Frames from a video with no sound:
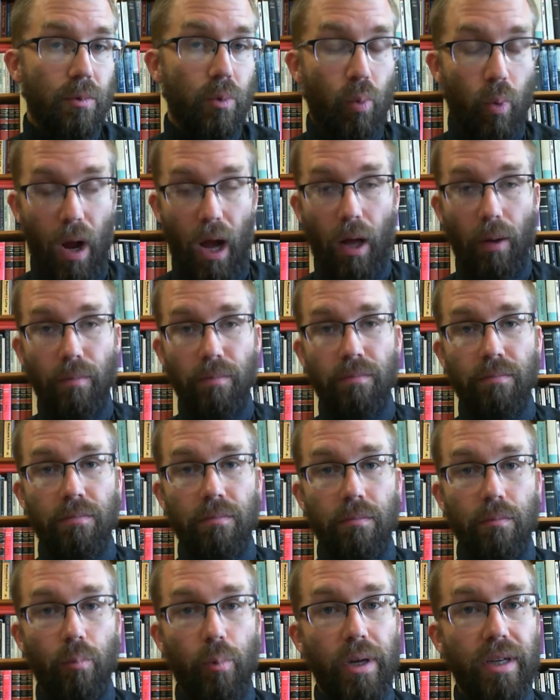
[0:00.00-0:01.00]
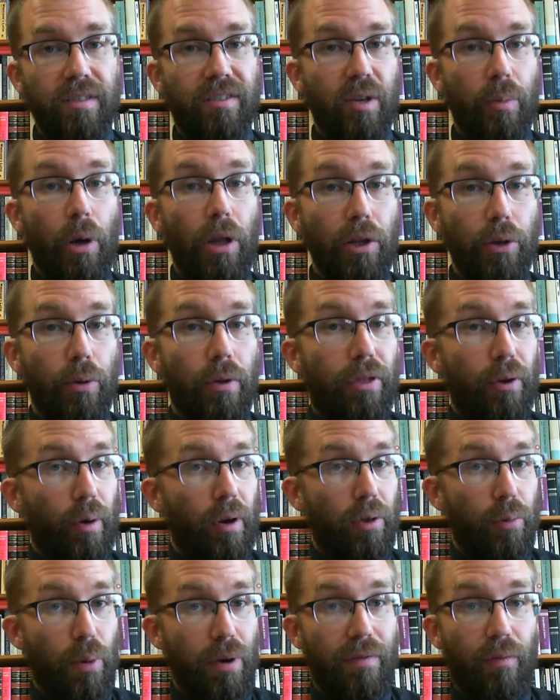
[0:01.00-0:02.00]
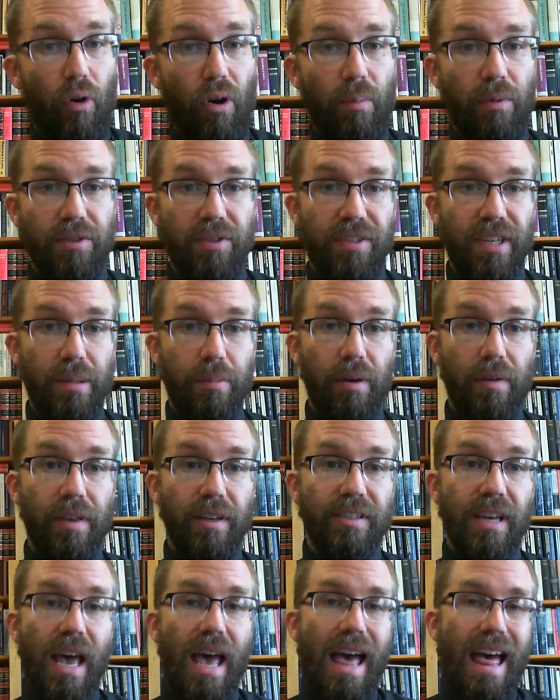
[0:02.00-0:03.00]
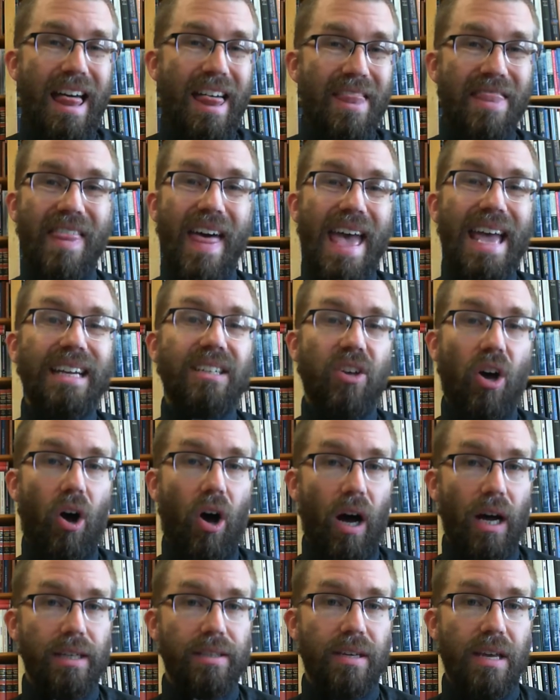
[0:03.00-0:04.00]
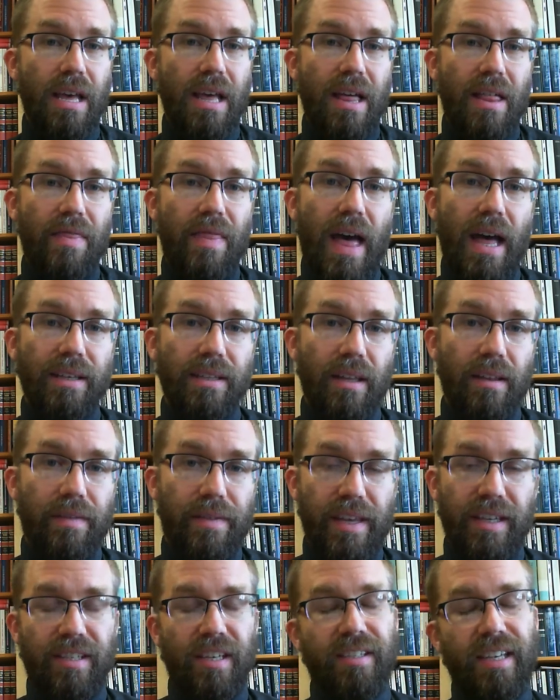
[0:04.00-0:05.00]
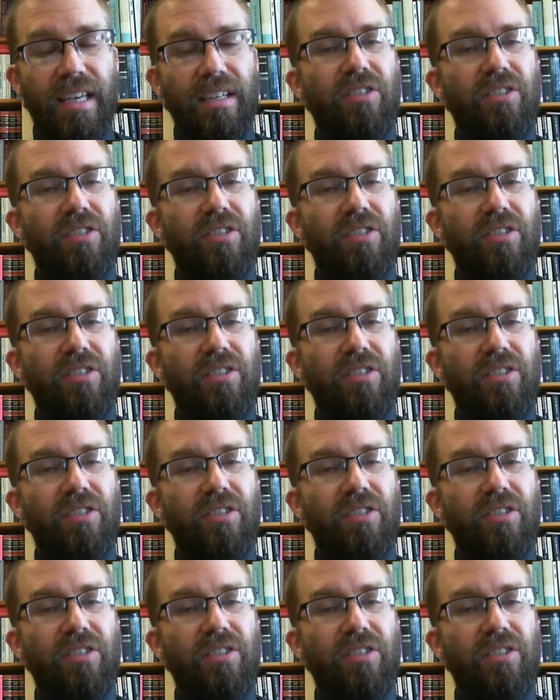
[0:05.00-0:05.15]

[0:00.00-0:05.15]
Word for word: Well, we can see what Luther and the Reformers did with this. They taught that this is a